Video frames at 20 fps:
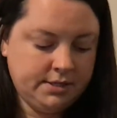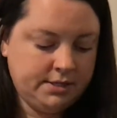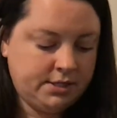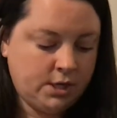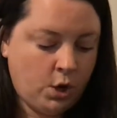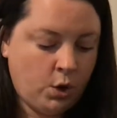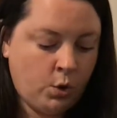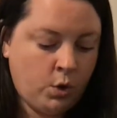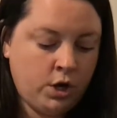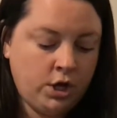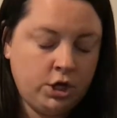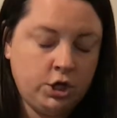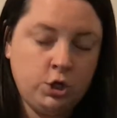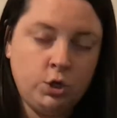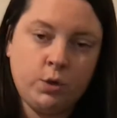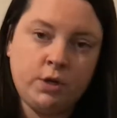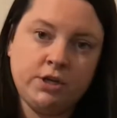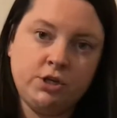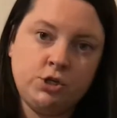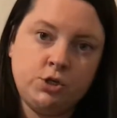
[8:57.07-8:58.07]
So
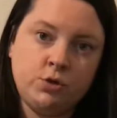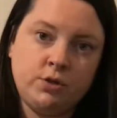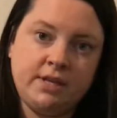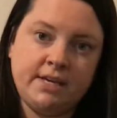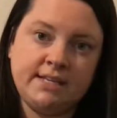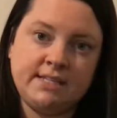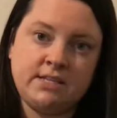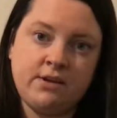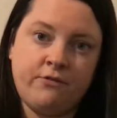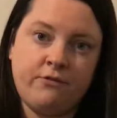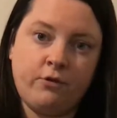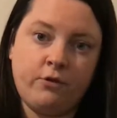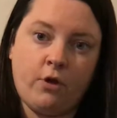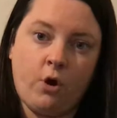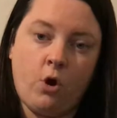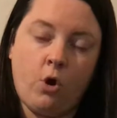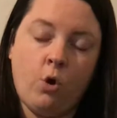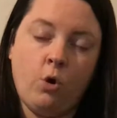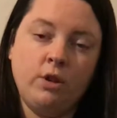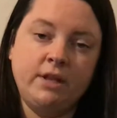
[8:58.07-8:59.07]
you can do this for the
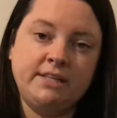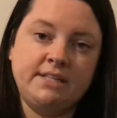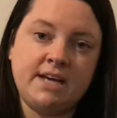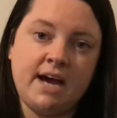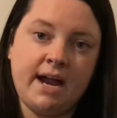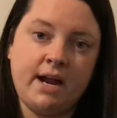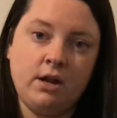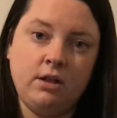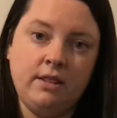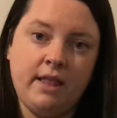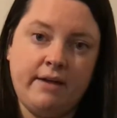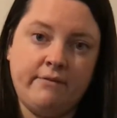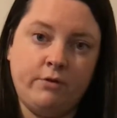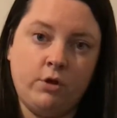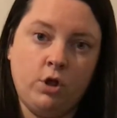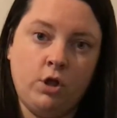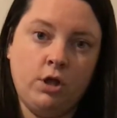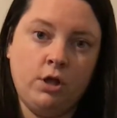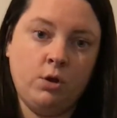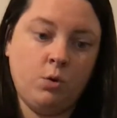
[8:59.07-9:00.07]
whole entire
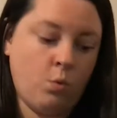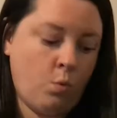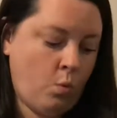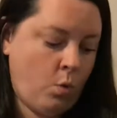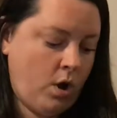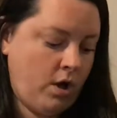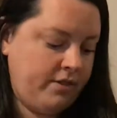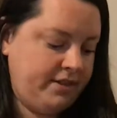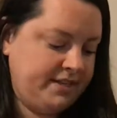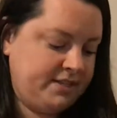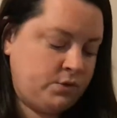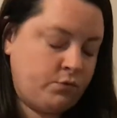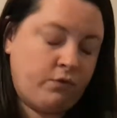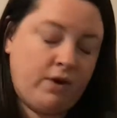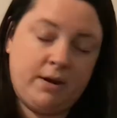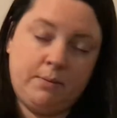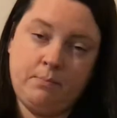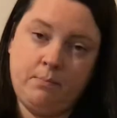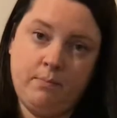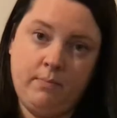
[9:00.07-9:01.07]
level while this
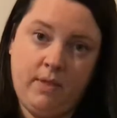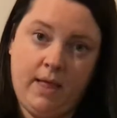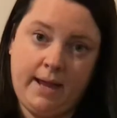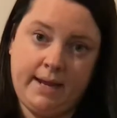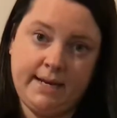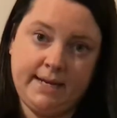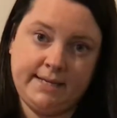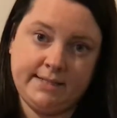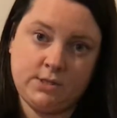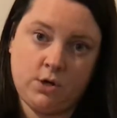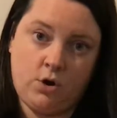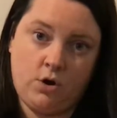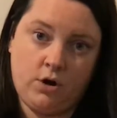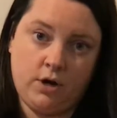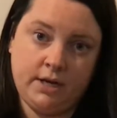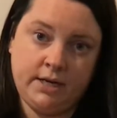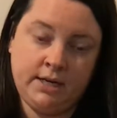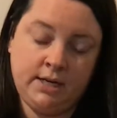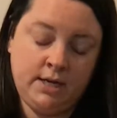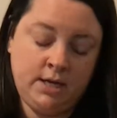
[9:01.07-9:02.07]
red light is
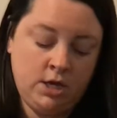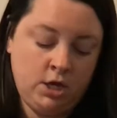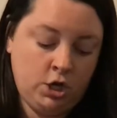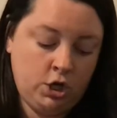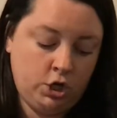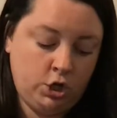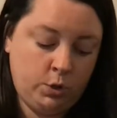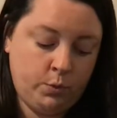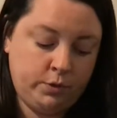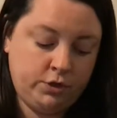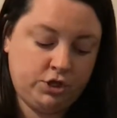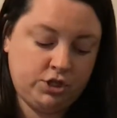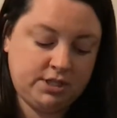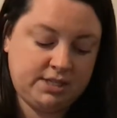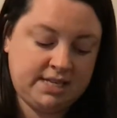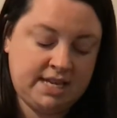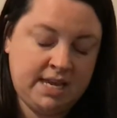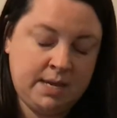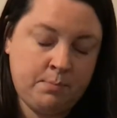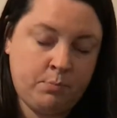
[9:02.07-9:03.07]
on. You would
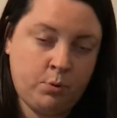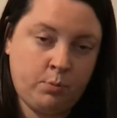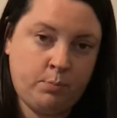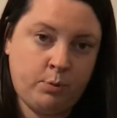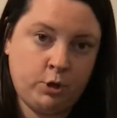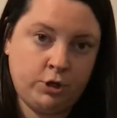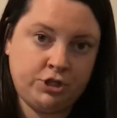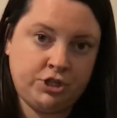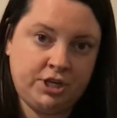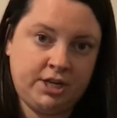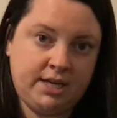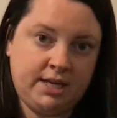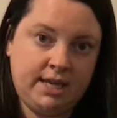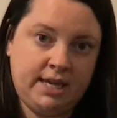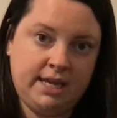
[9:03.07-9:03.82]
just keep pushing